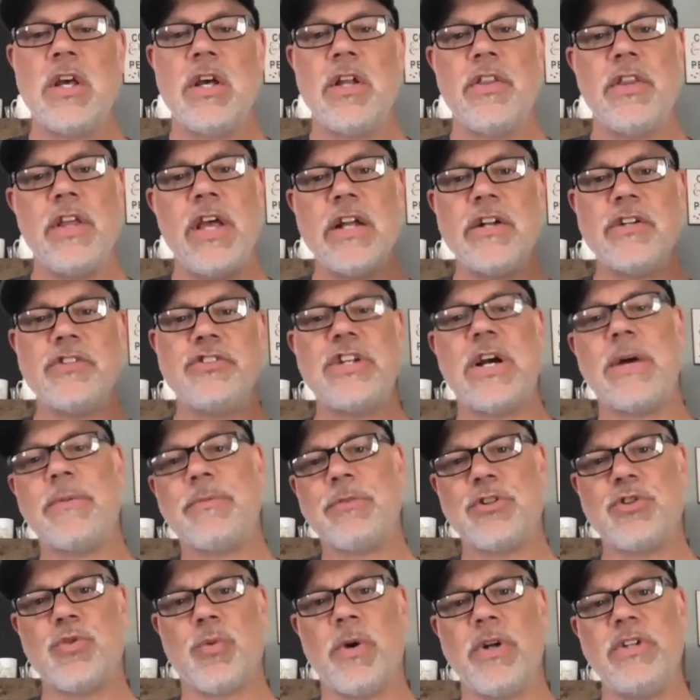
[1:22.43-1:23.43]
The end of
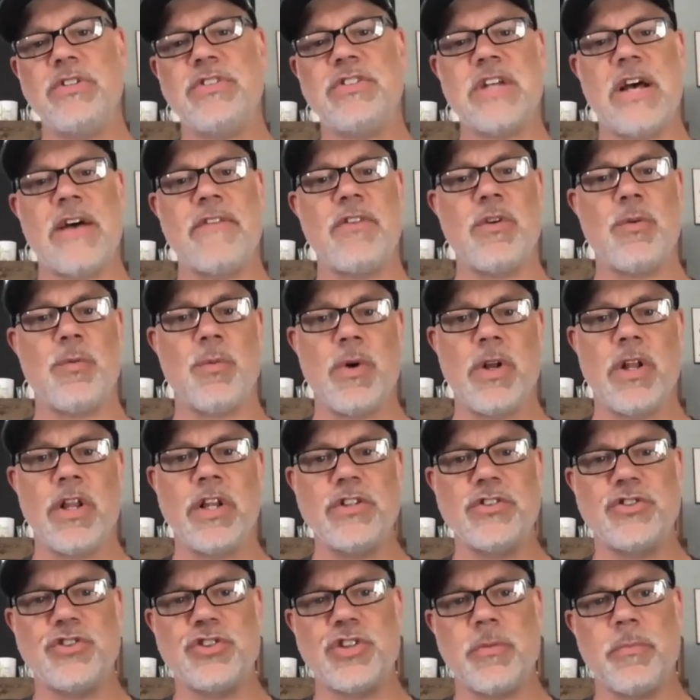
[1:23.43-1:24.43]
chapter 27 really
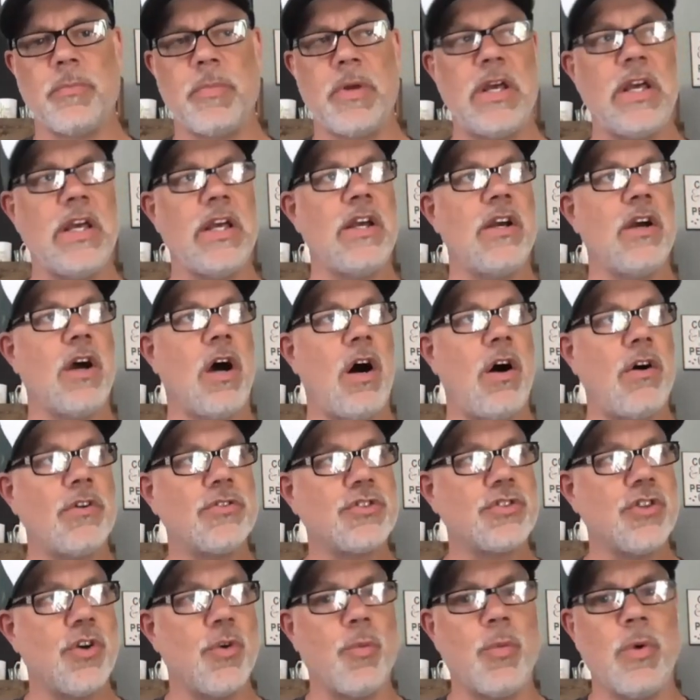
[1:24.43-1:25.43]
should be
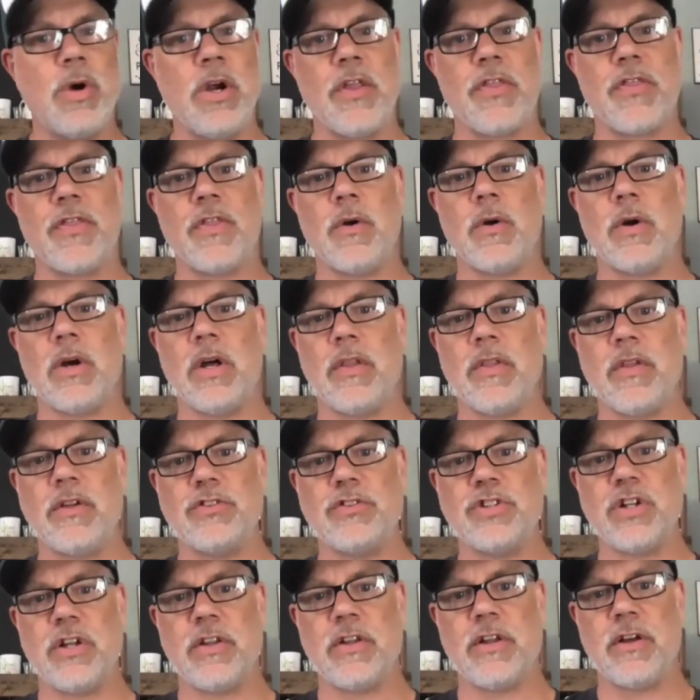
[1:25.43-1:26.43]
also with uh, the,
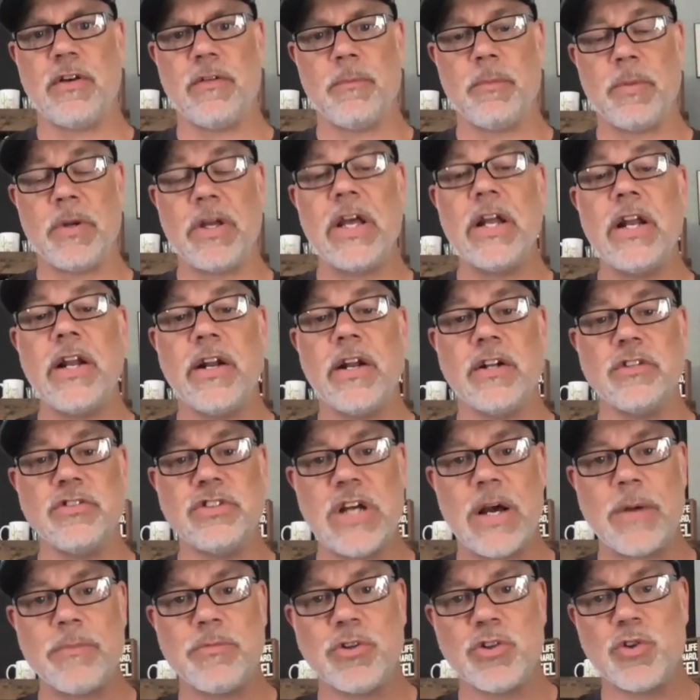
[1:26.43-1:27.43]
ch- the beginning of
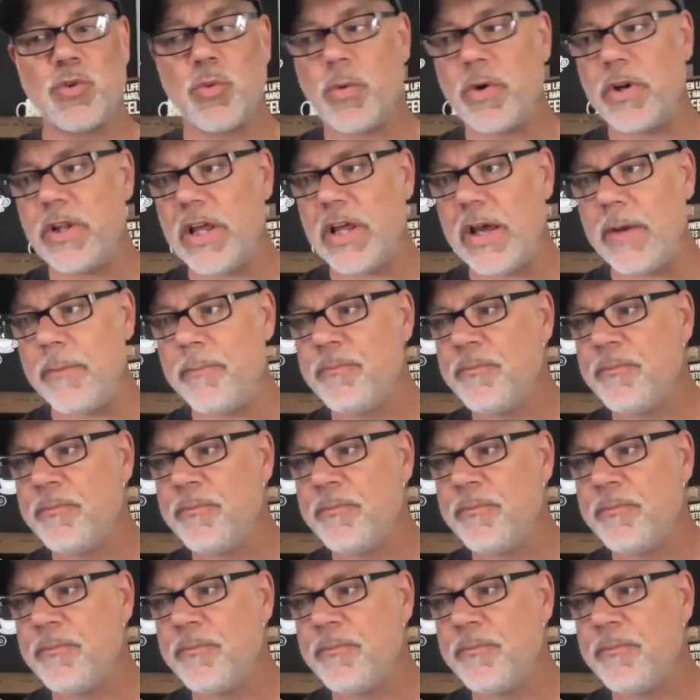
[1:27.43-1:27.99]
chapter 28.